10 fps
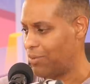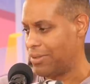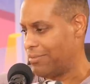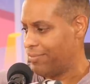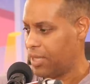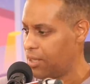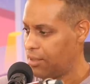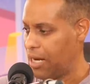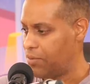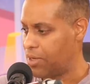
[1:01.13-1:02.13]
it was
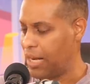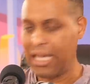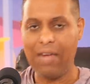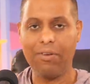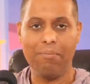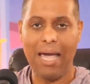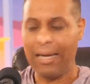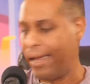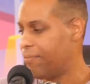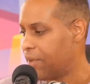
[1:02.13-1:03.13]
good. I gave it a
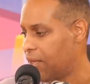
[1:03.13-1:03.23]
matinee.